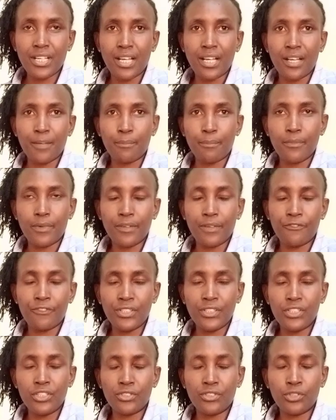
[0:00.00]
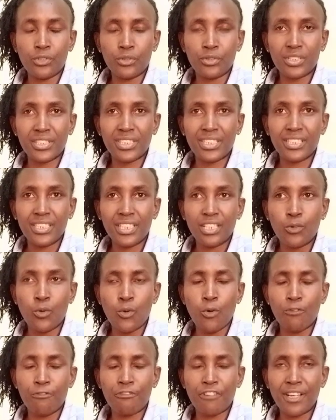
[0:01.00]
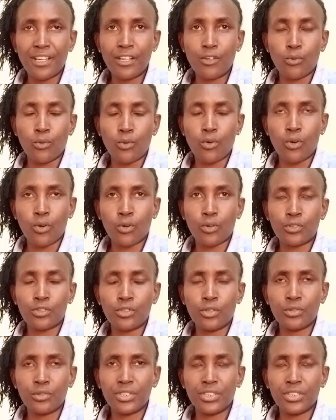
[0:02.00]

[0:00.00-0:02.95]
your video don't go viral or